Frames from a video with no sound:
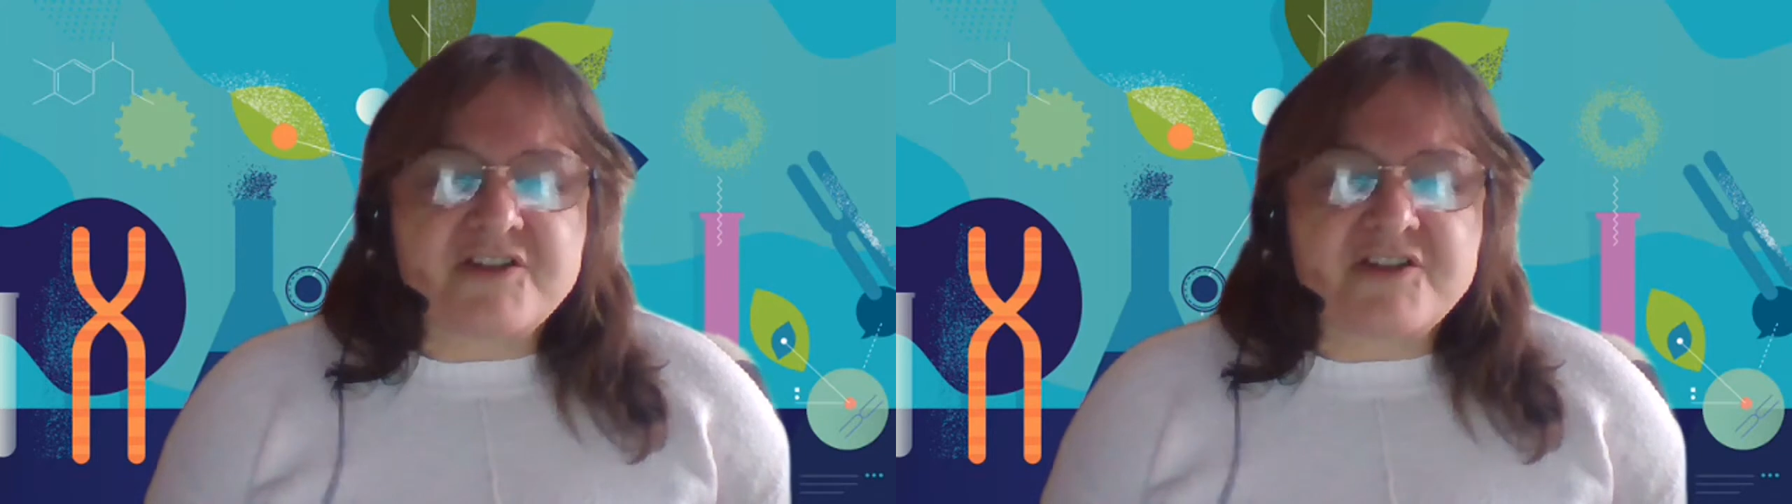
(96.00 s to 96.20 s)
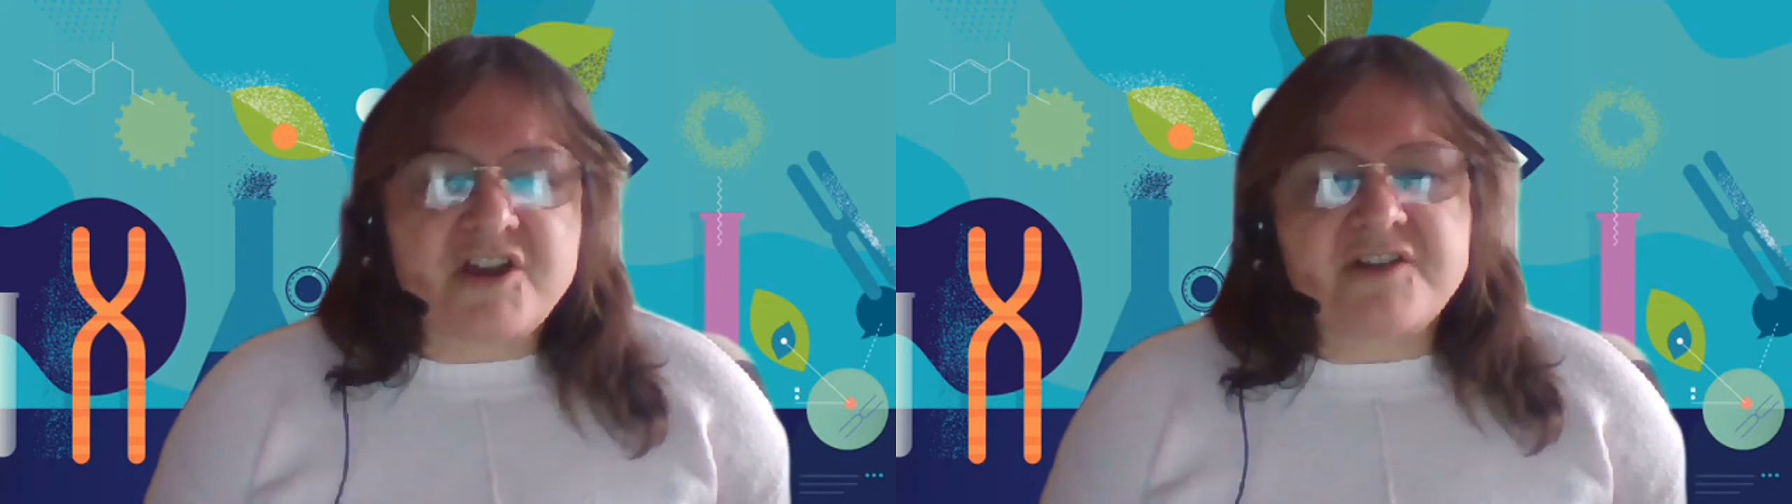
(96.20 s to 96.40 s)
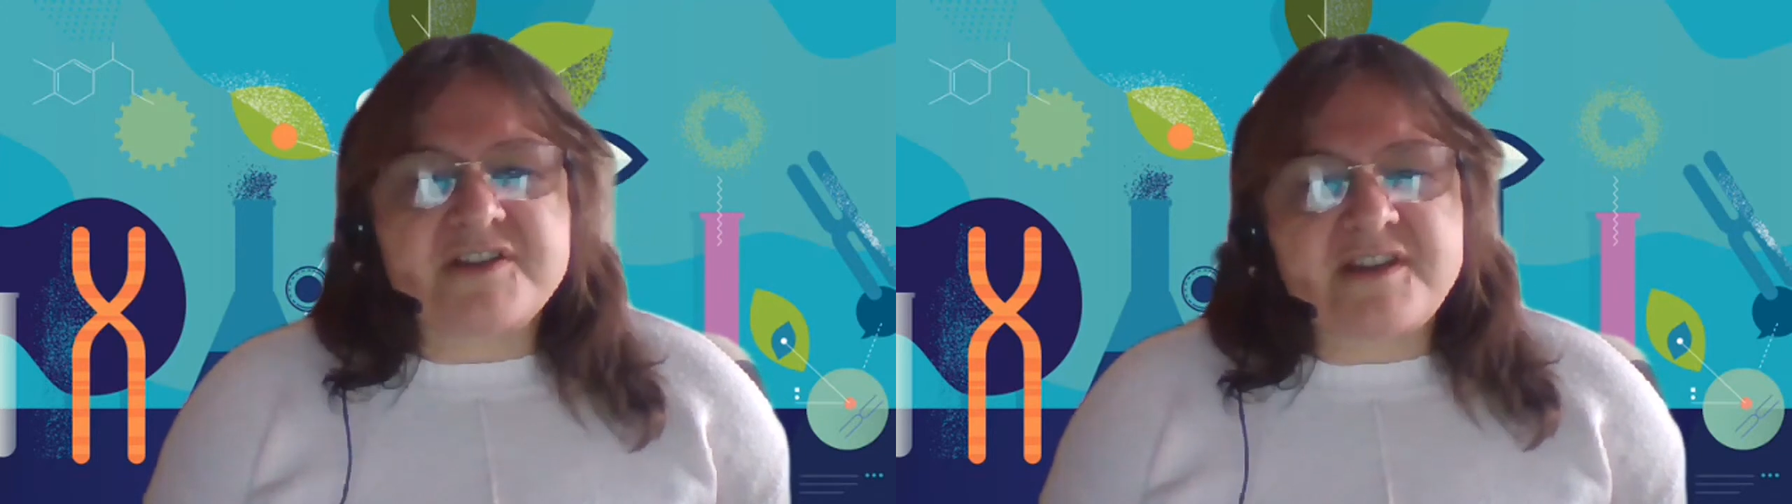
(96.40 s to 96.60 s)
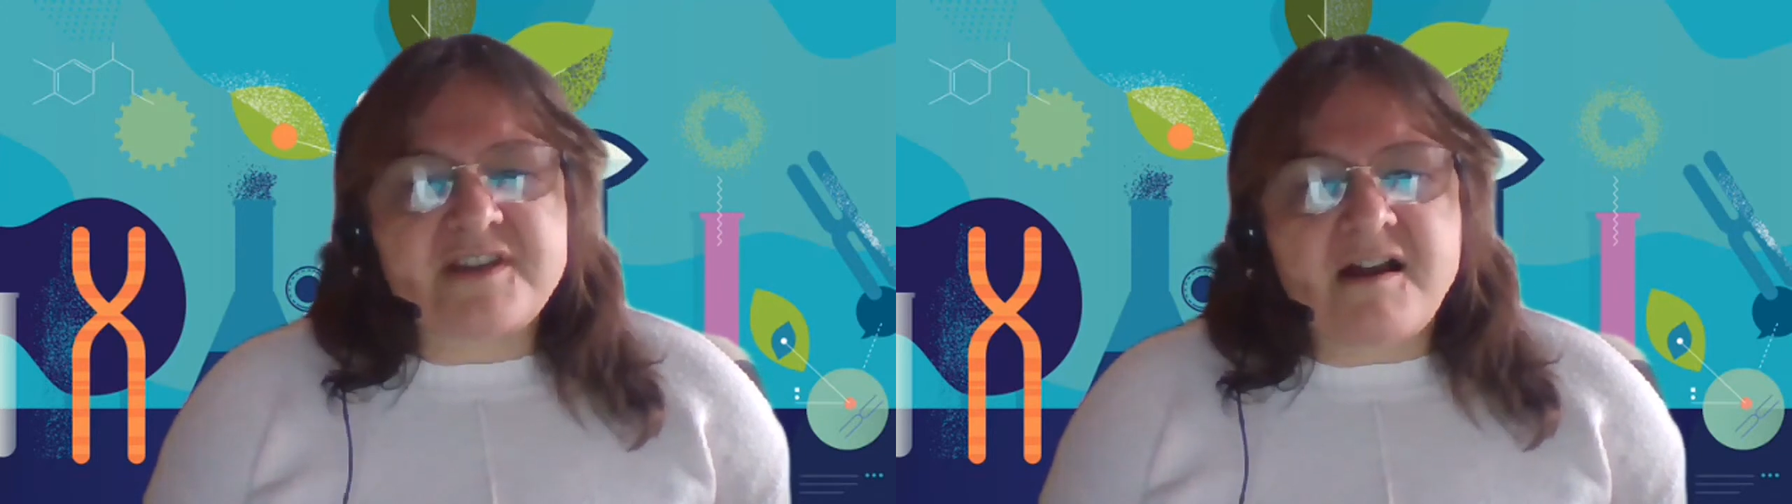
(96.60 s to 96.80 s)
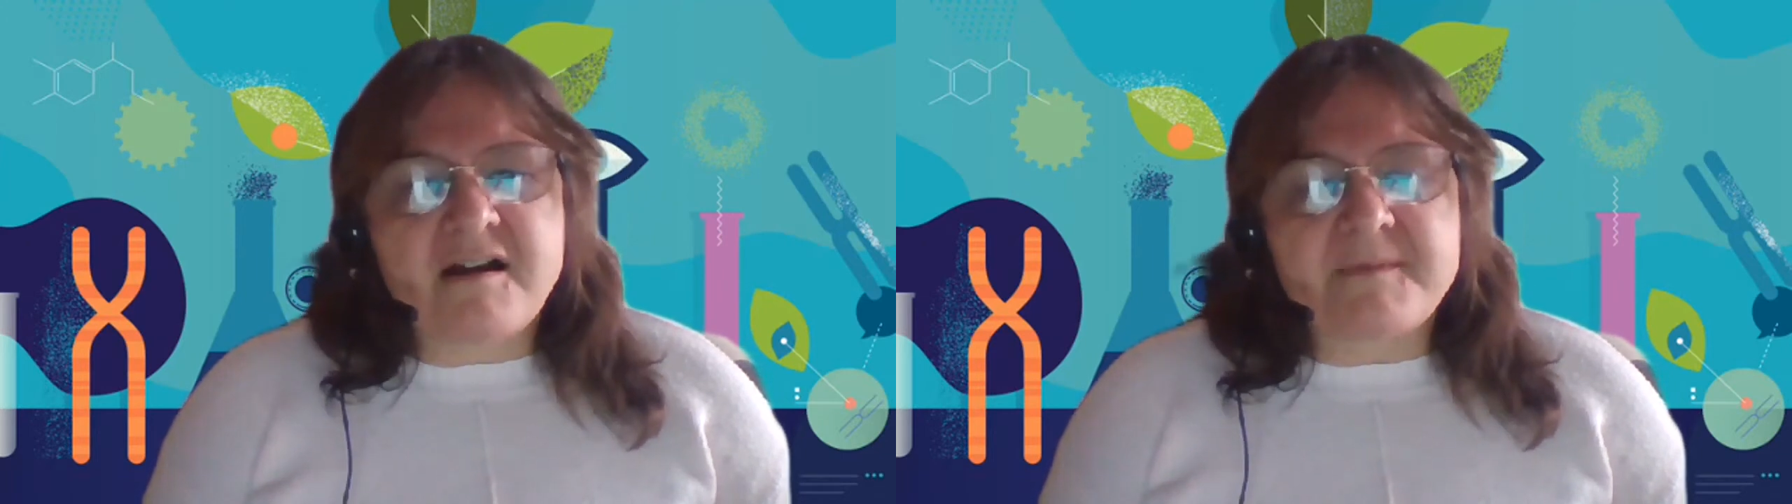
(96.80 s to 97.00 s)
Now, the
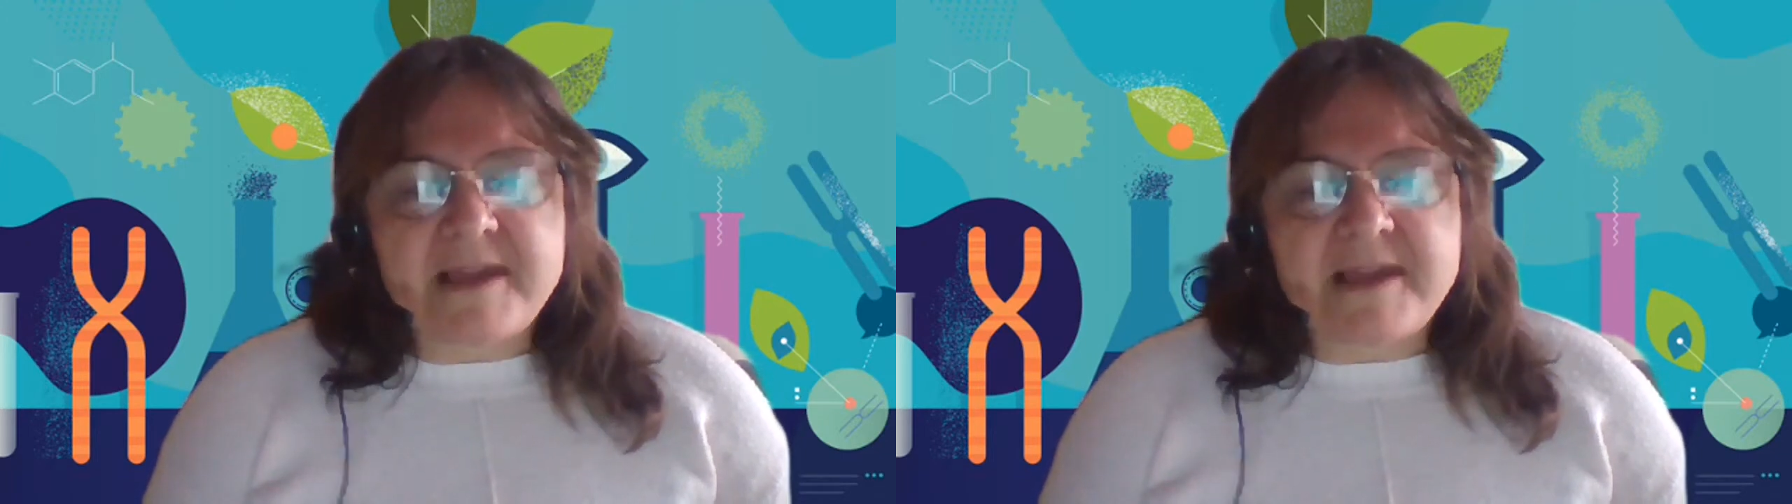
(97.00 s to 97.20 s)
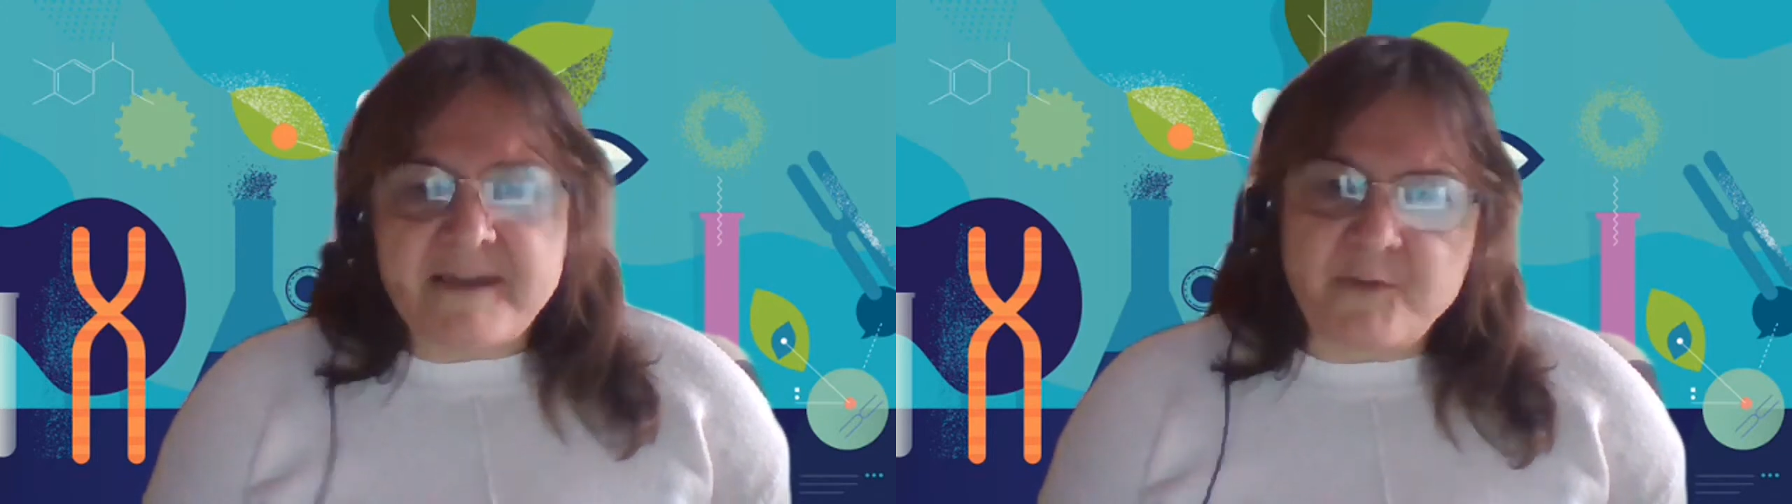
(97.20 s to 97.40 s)
chances are,